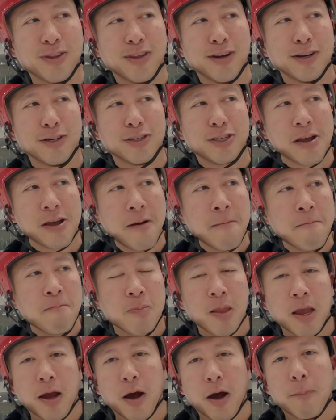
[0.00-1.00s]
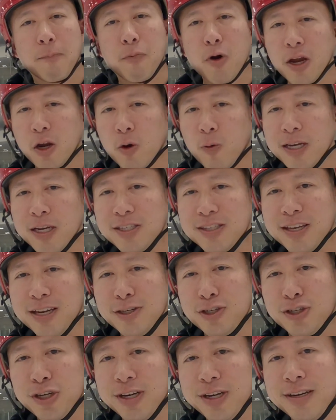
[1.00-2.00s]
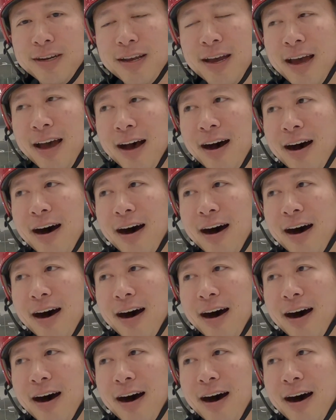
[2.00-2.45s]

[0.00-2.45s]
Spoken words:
So there's a breakaway station,